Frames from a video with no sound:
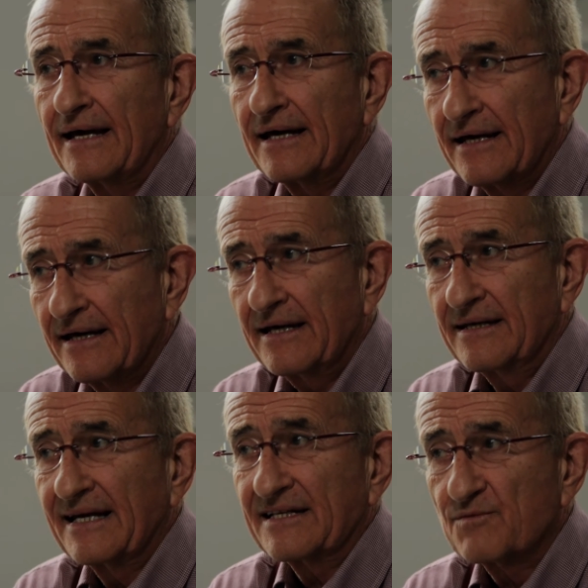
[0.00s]
In
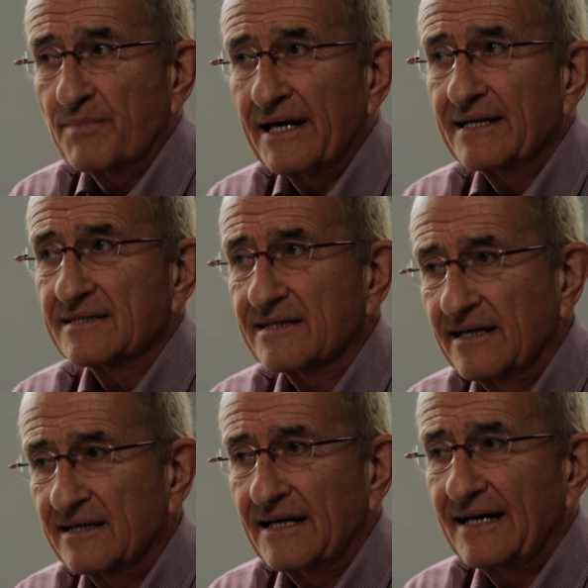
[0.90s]
that space,
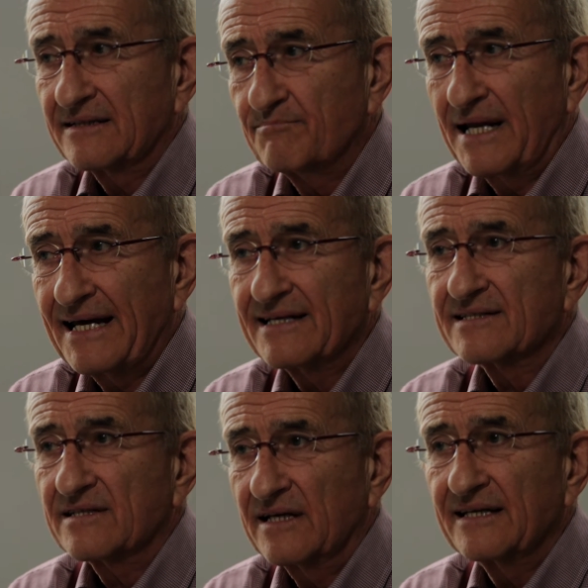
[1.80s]
in that
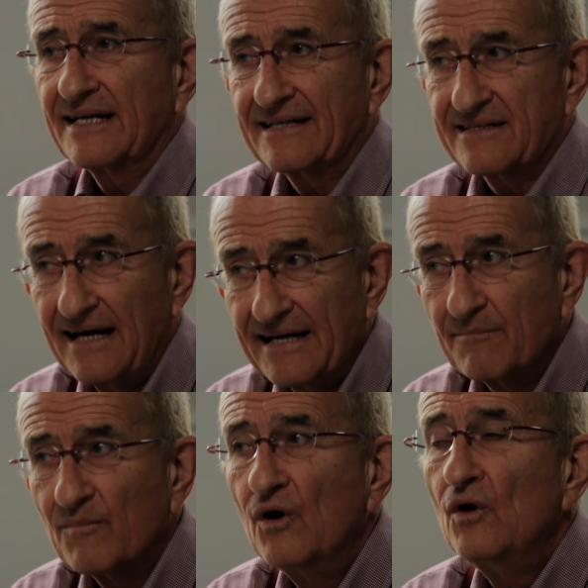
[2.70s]
place, in that
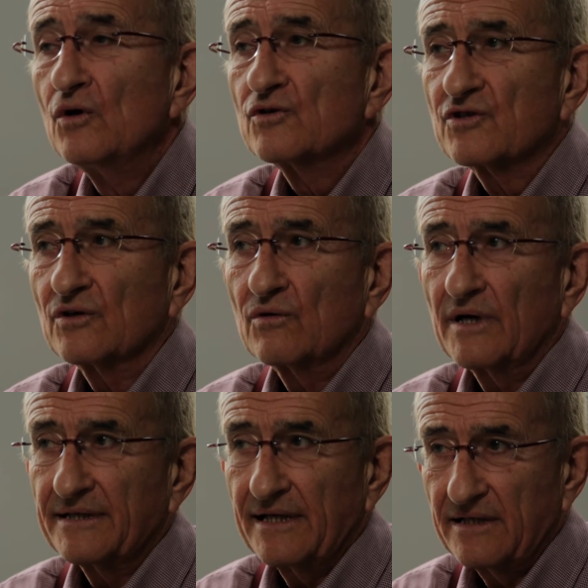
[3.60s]
time. So,
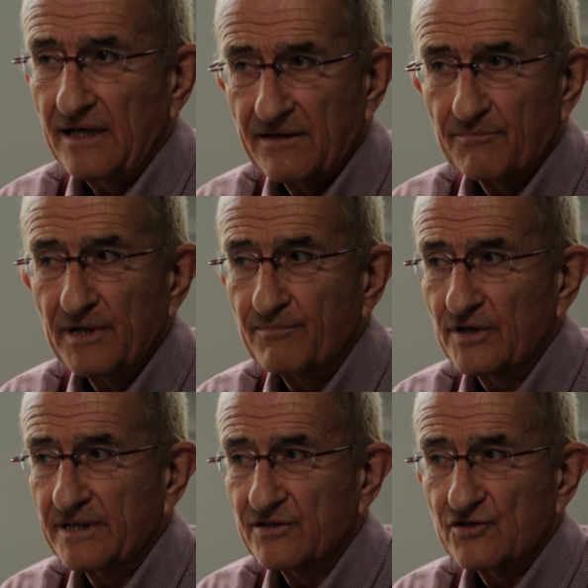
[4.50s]
and then the other people
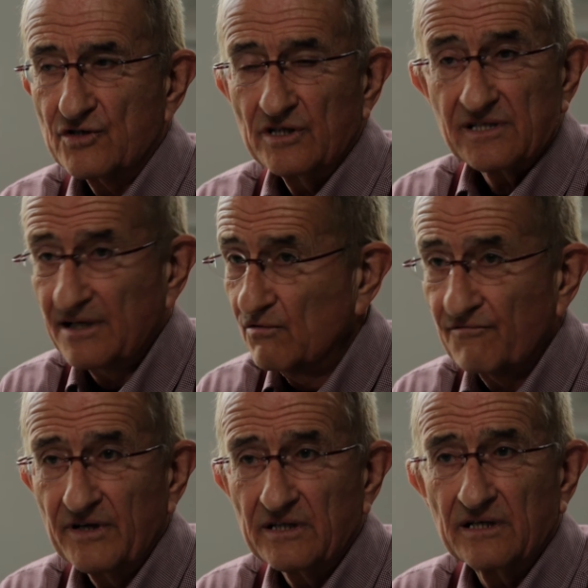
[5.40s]
in the streets, I don't
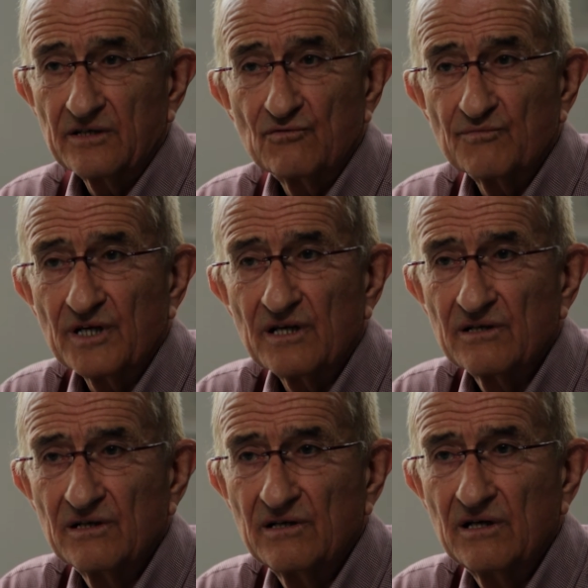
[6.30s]
think they knew me.
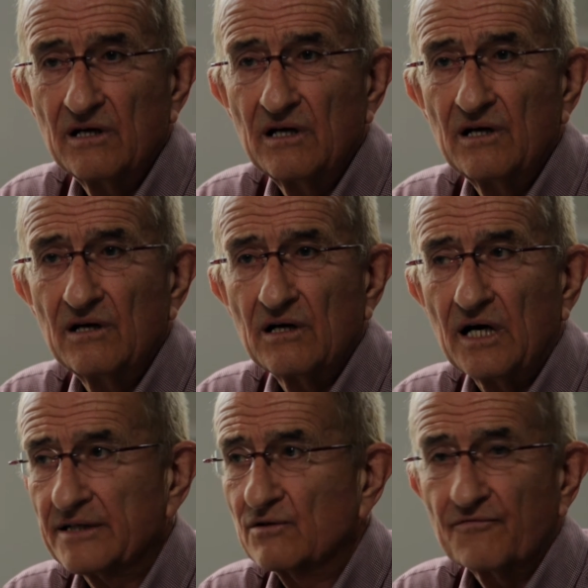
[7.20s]

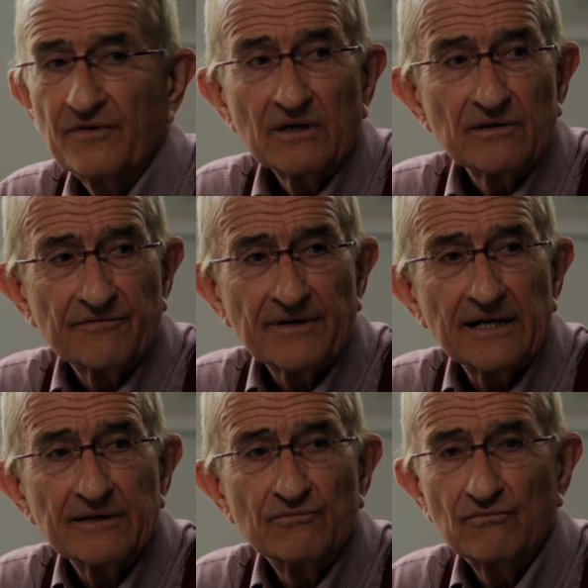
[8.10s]
I don't think if
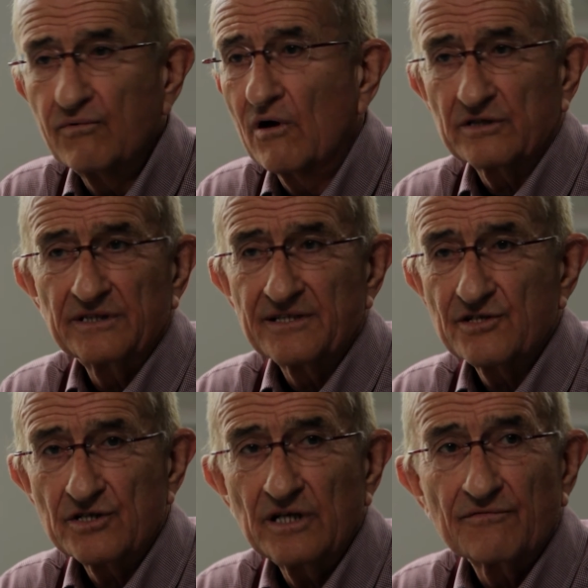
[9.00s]
I walked in the
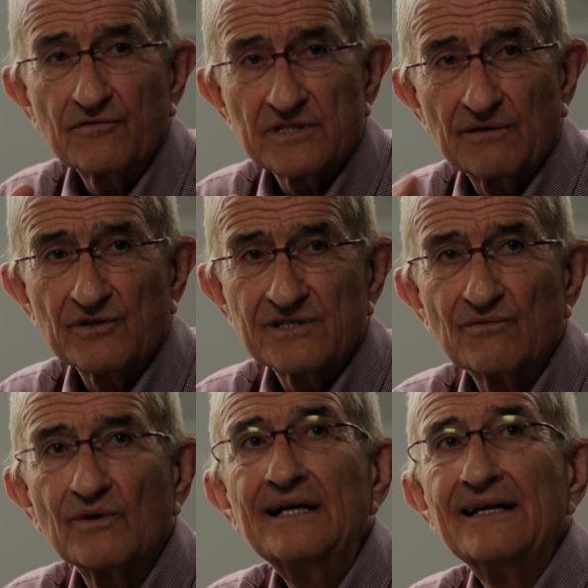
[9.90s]
street, of course I
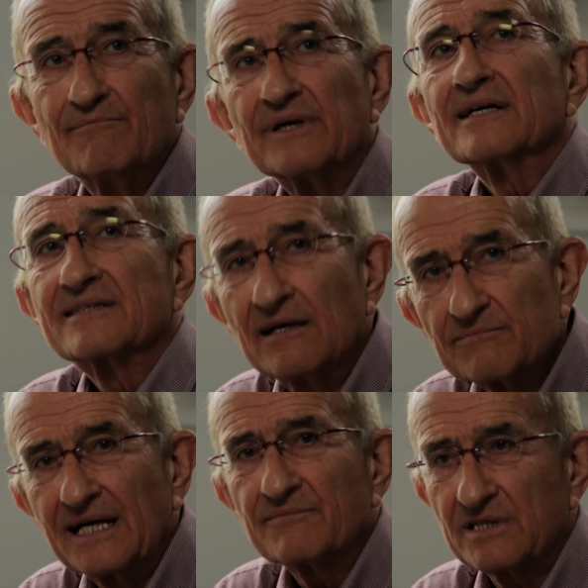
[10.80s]
wasn't, but
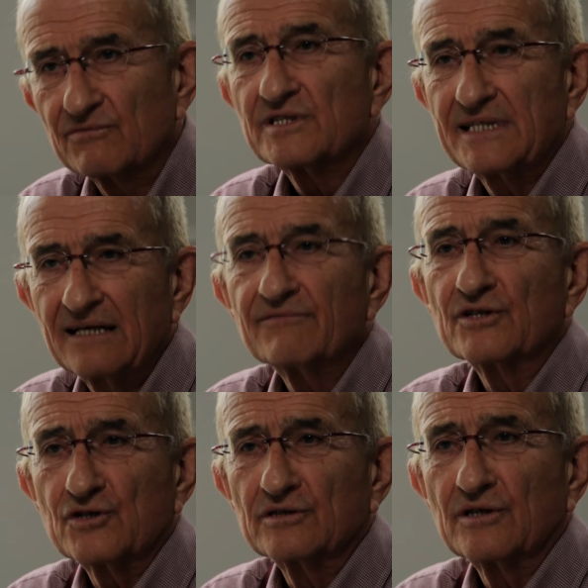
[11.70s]
sometimes there was
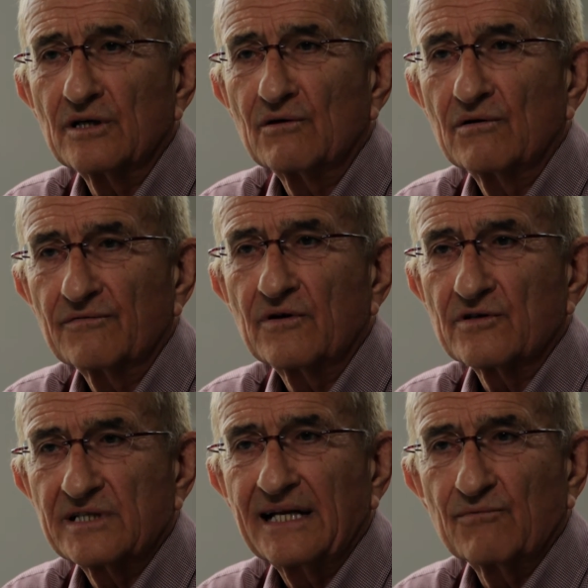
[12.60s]
television, you know, of
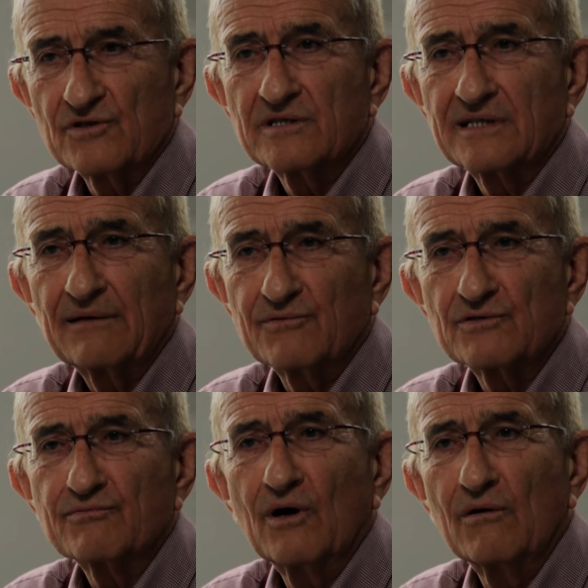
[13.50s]
course that was,
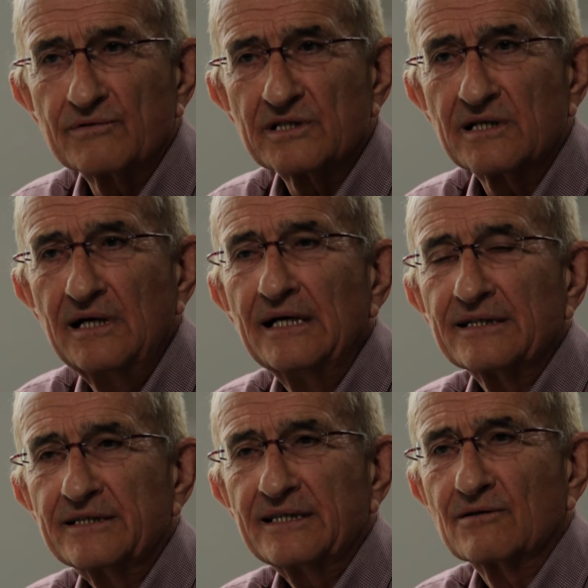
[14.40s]
we always
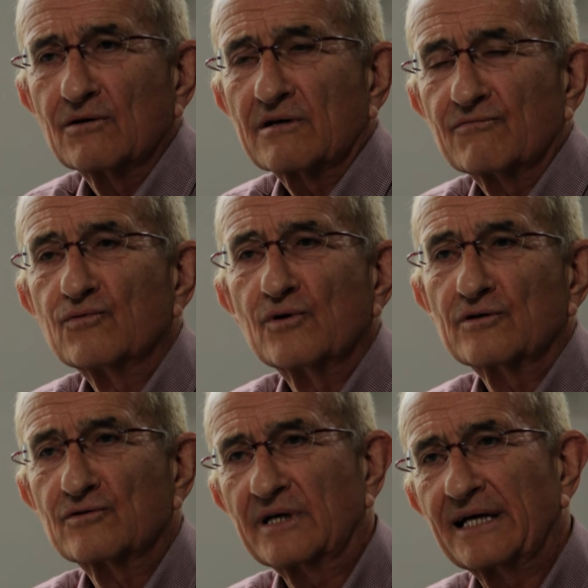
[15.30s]
did a lot of
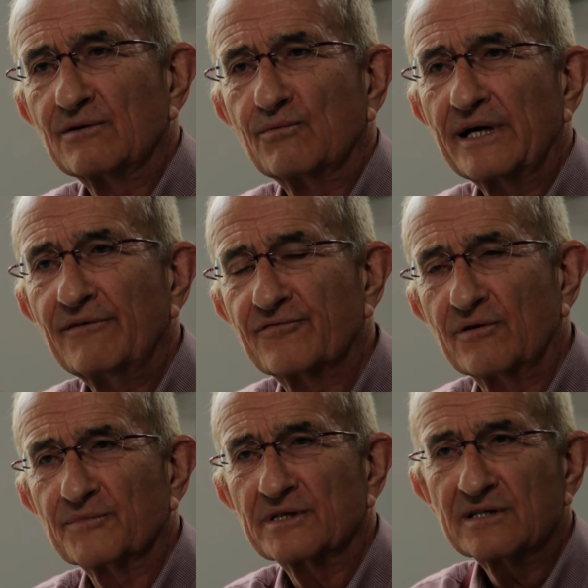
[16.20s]
work to get away
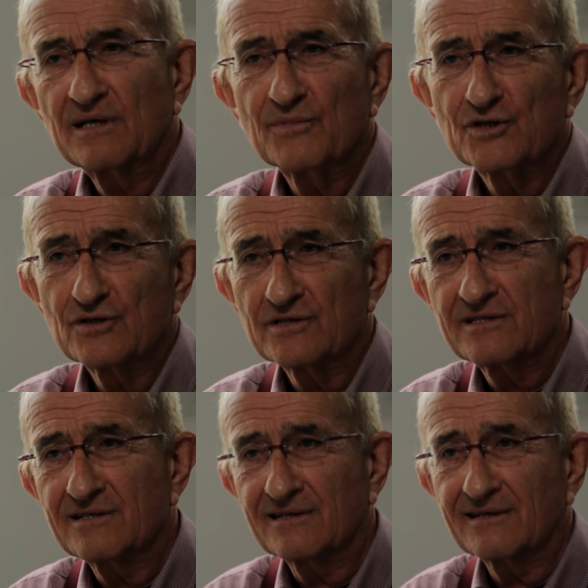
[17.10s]
from these
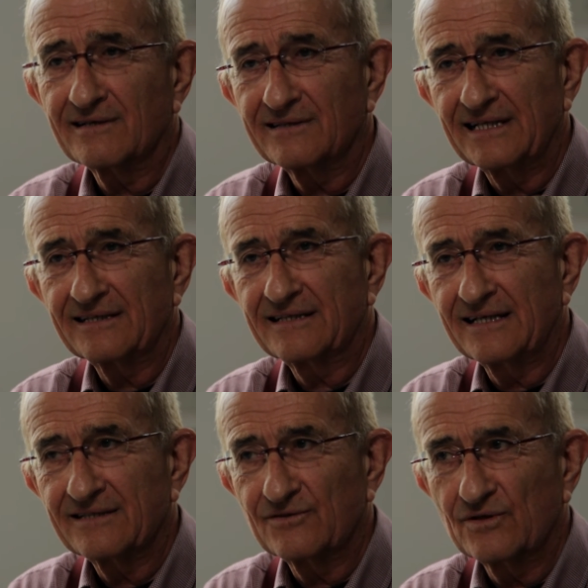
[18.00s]
images
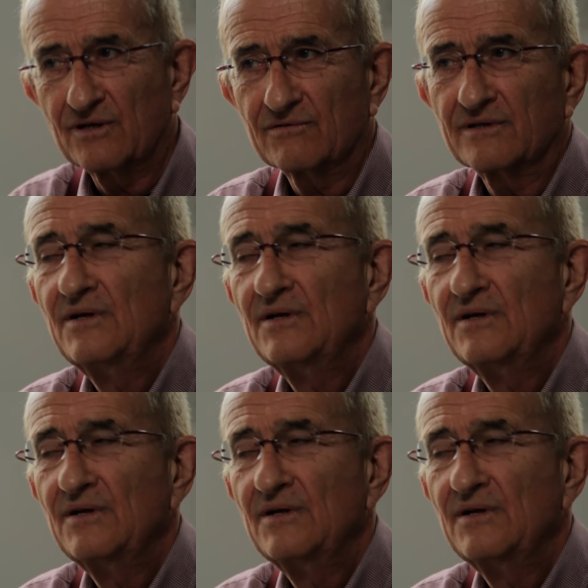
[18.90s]
that, you know.